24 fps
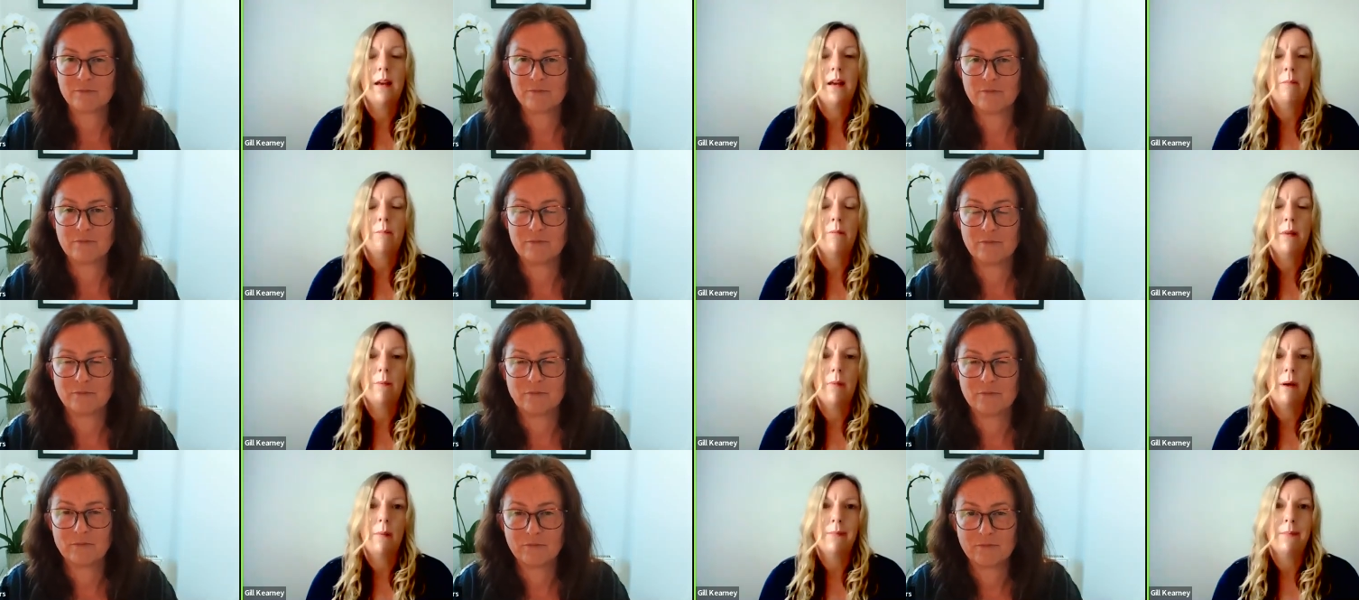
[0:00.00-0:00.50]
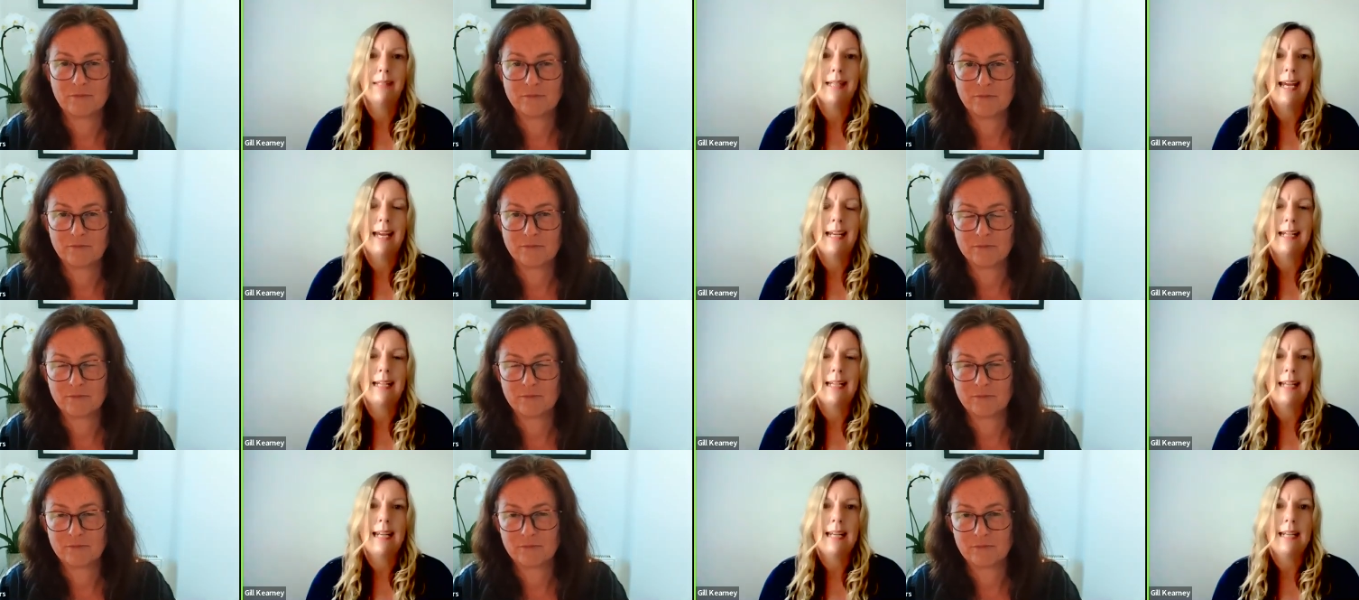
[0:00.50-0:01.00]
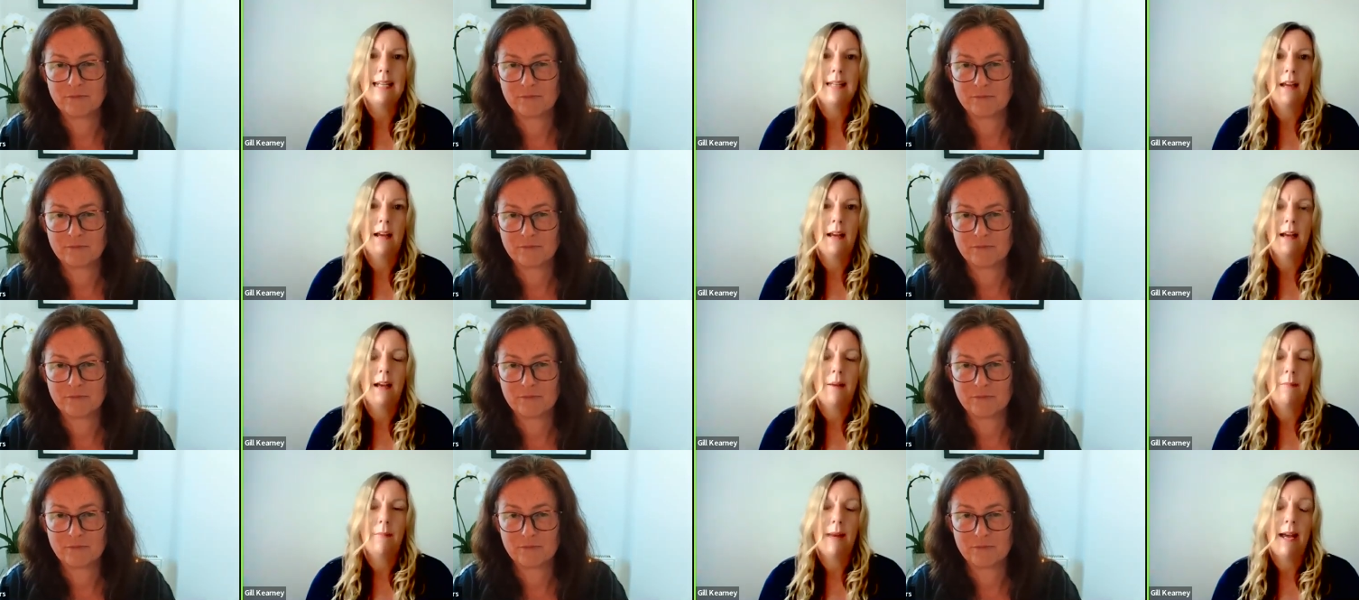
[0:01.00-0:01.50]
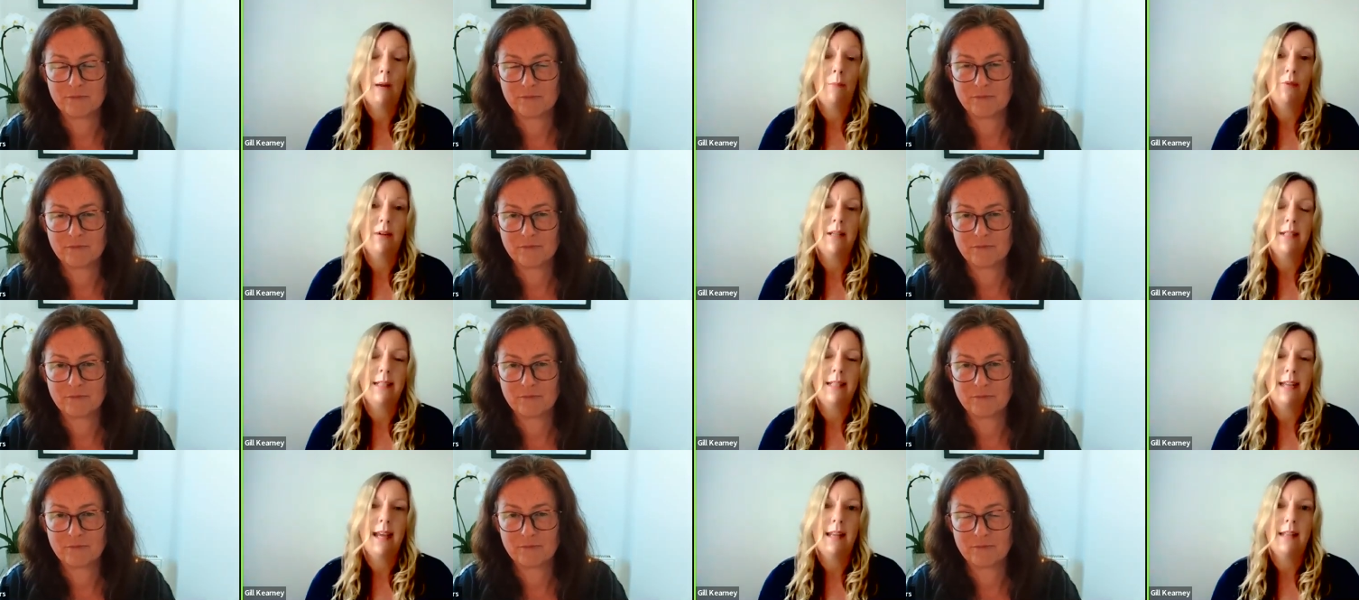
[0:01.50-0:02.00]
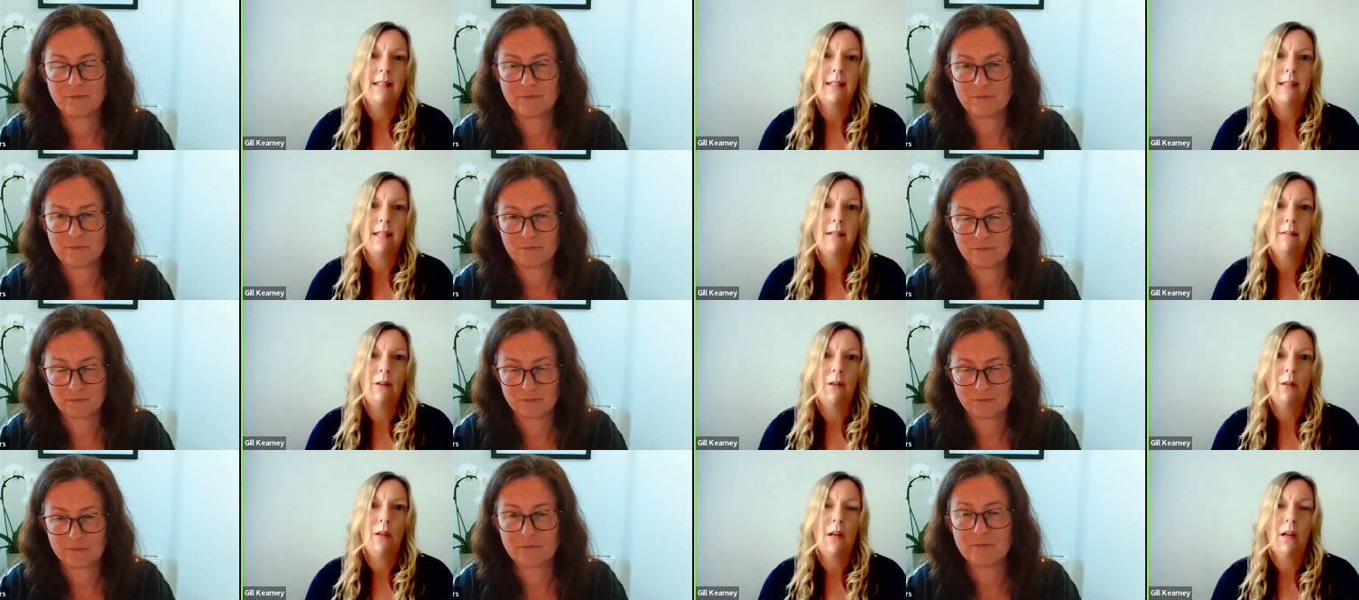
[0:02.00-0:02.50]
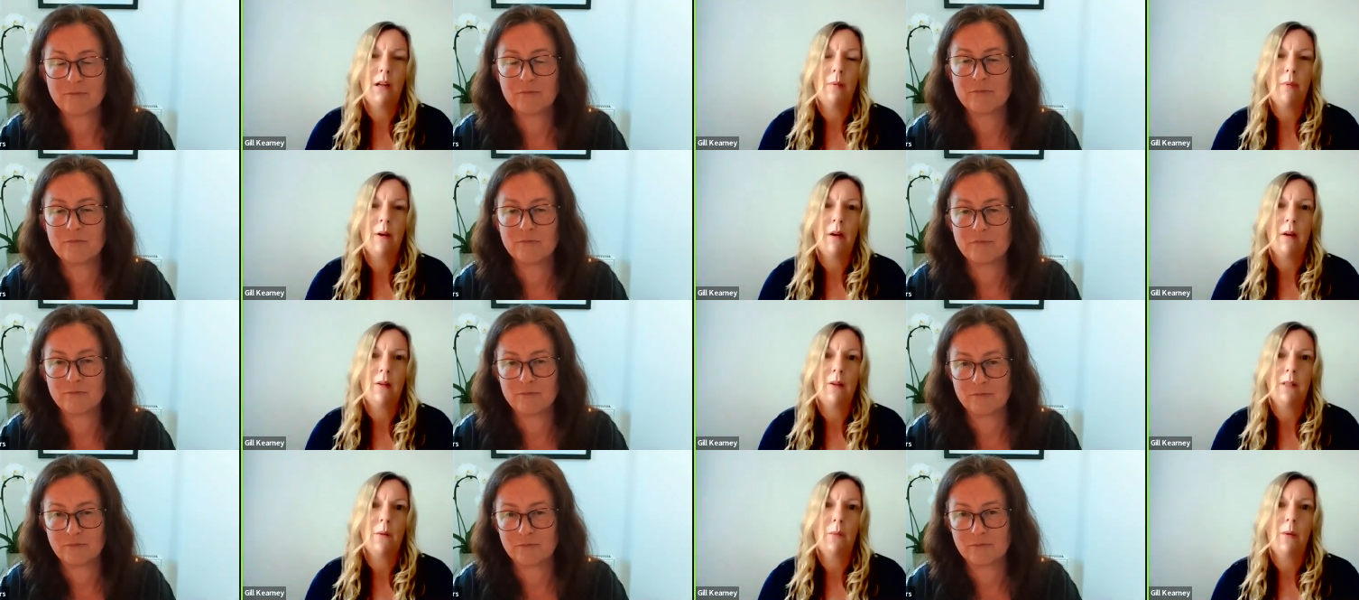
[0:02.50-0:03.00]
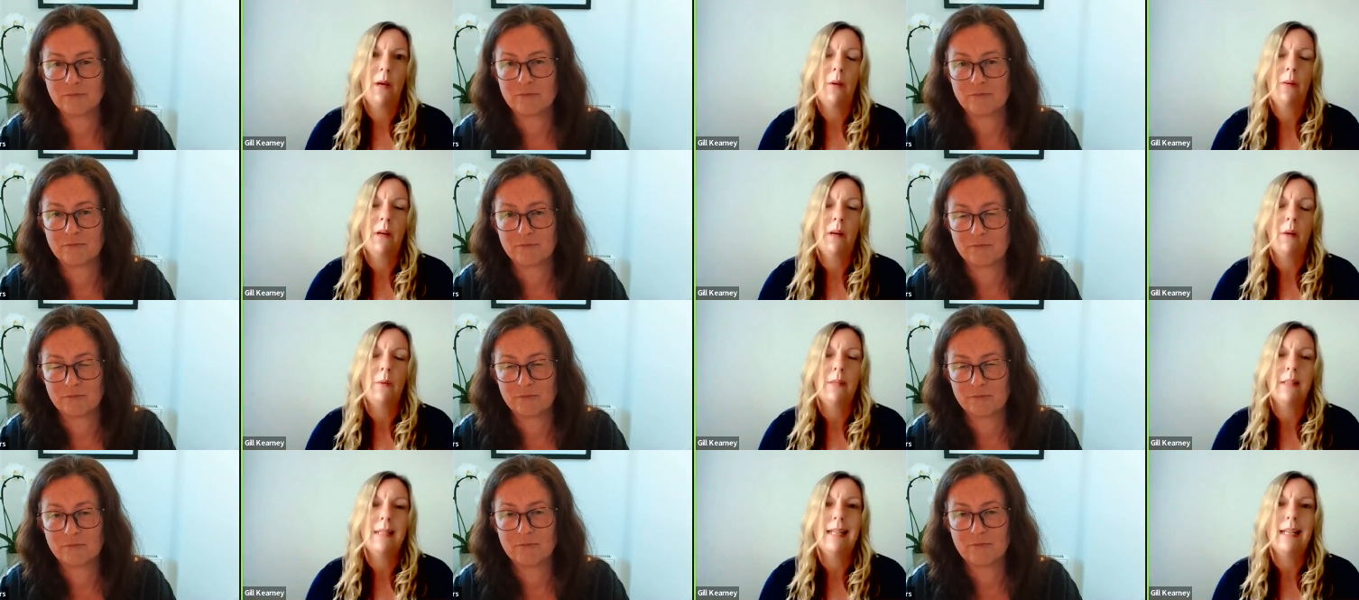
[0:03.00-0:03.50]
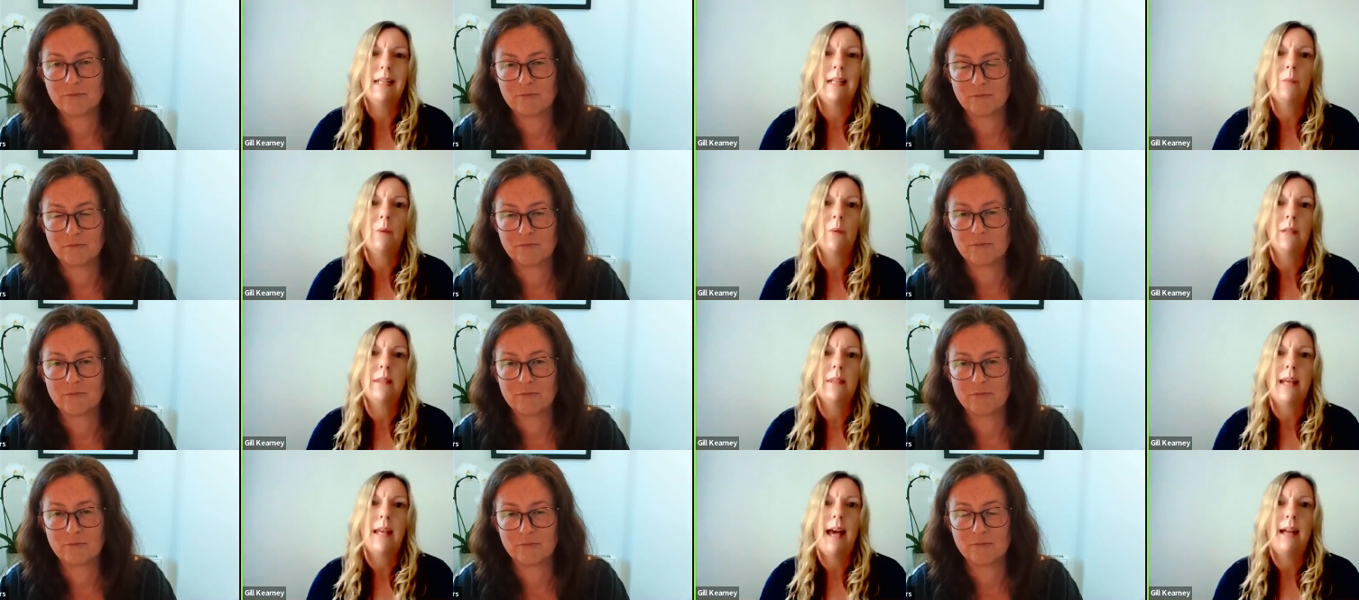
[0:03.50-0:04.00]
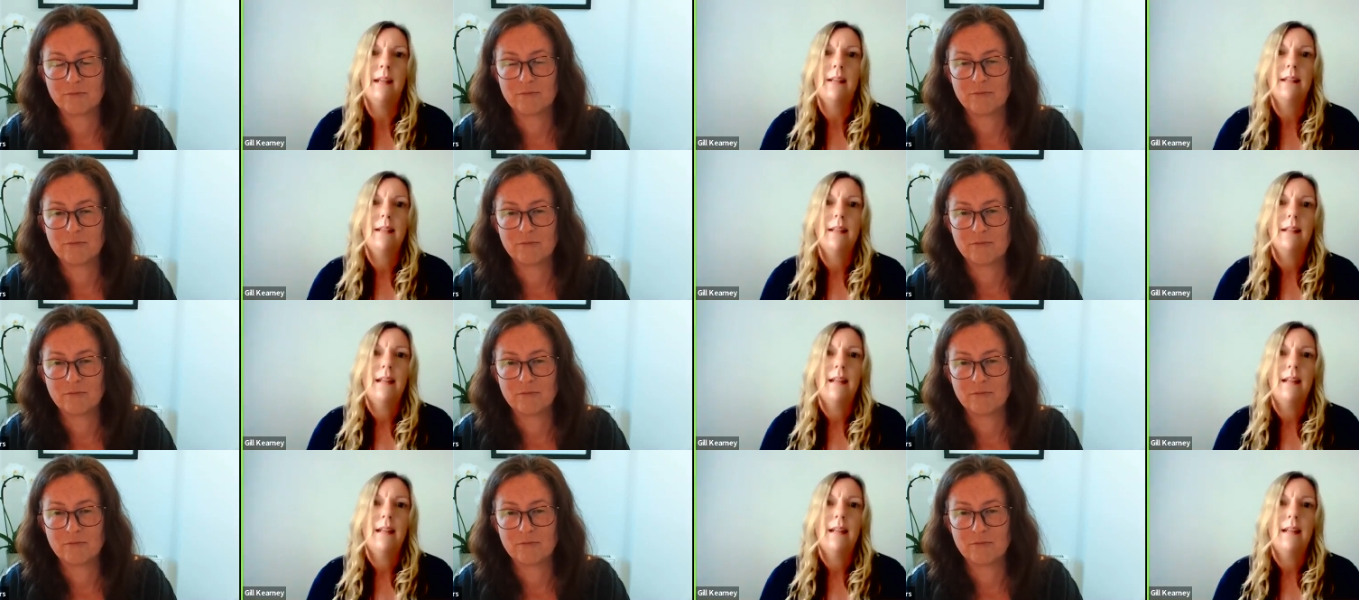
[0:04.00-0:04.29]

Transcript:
Speaker 1: uh, my mum sadly um, had breast cancer and, and passed away when I was little with that.